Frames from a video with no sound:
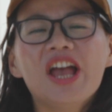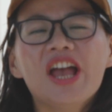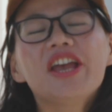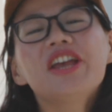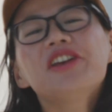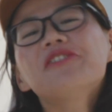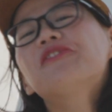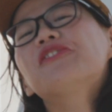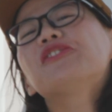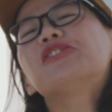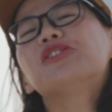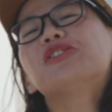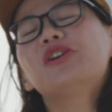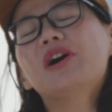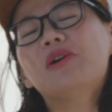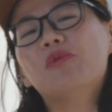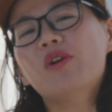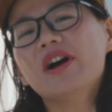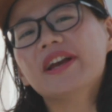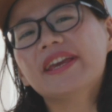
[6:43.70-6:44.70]
If you
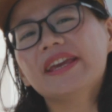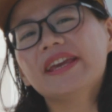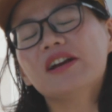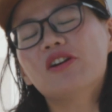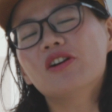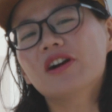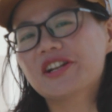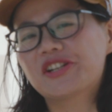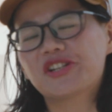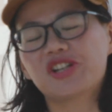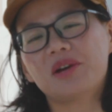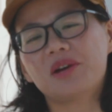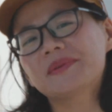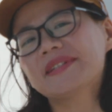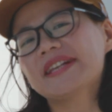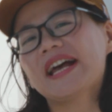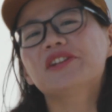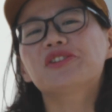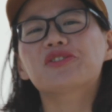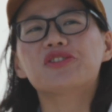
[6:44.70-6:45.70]
are working on a job
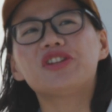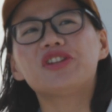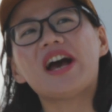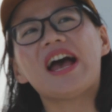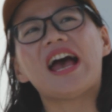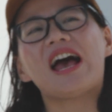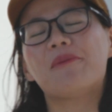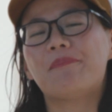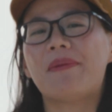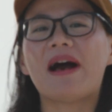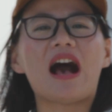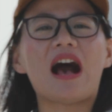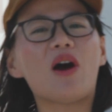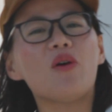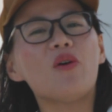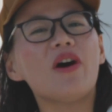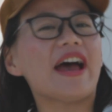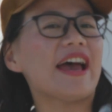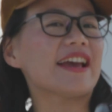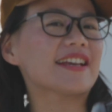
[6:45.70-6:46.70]
site do not have
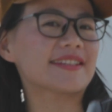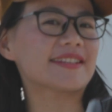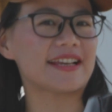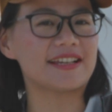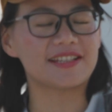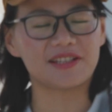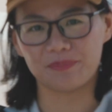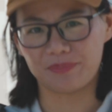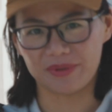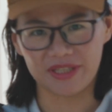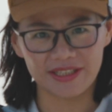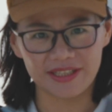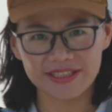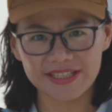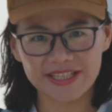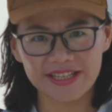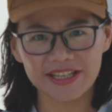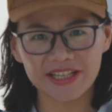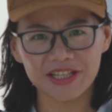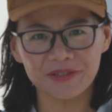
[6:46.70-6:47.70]
power
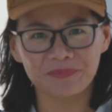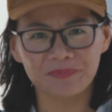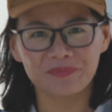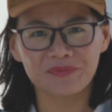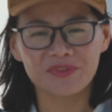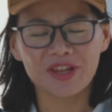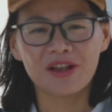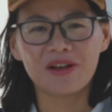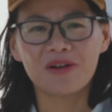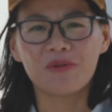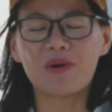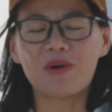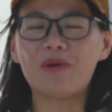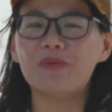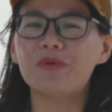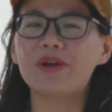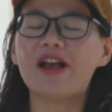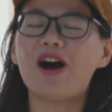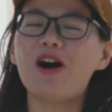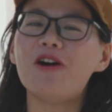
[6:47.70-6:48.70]
accessibility, what
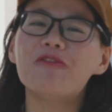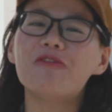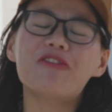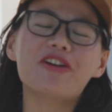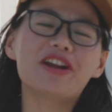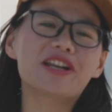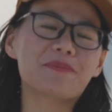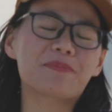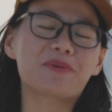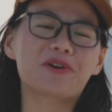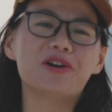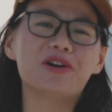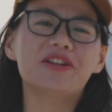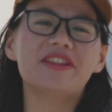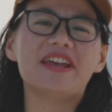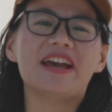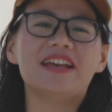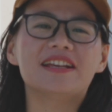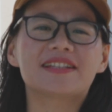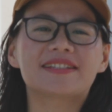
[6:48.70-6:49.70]
we offer the
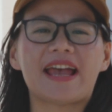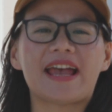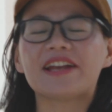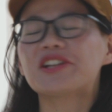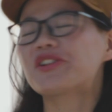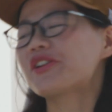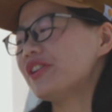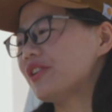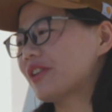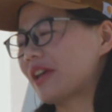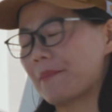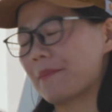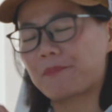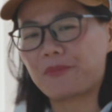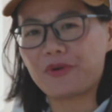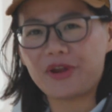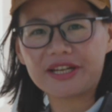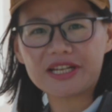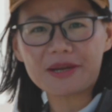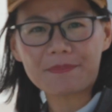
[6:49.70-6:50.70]
product is actually you can
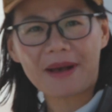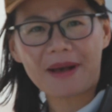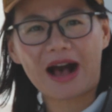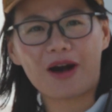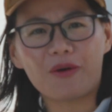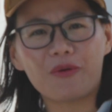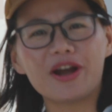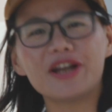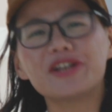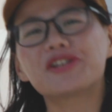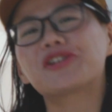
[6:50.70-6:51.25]
bring the power